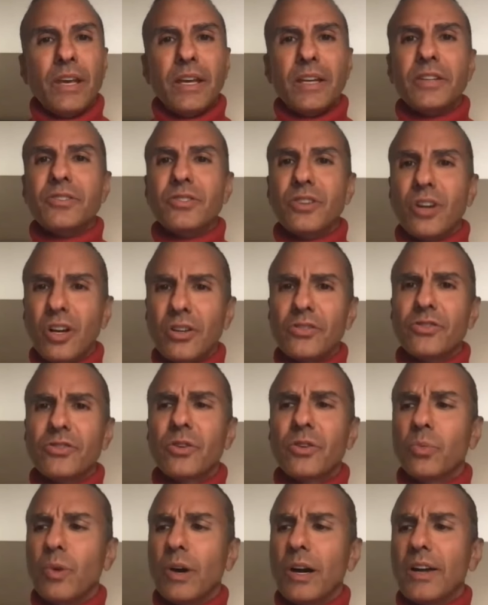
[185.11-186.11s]
And it's
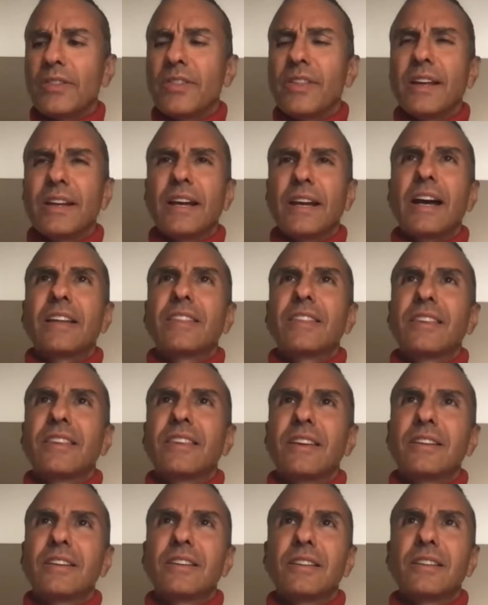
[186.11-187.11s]
also one that I
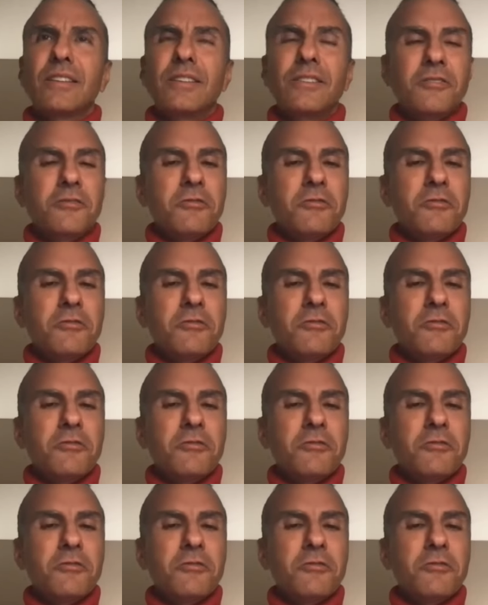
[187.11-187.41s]
think